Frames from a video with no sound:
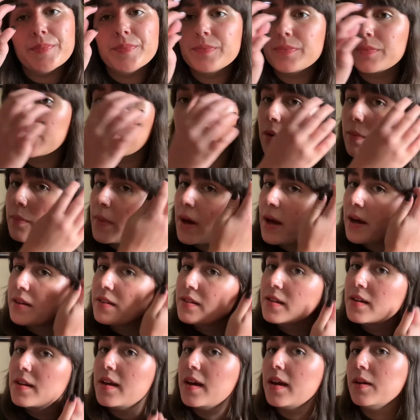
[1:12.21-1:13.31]
come back
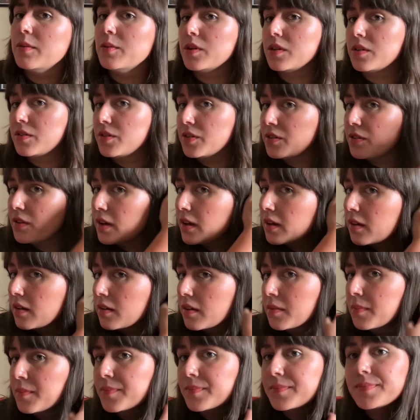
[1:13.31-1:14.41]
today with just like a
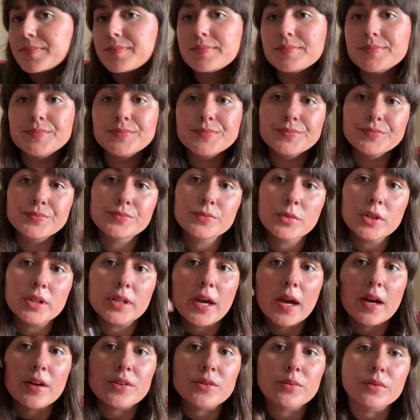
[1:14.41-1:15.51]
more
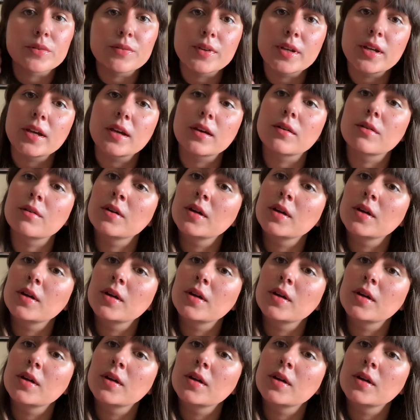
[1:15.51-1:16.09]
casual video,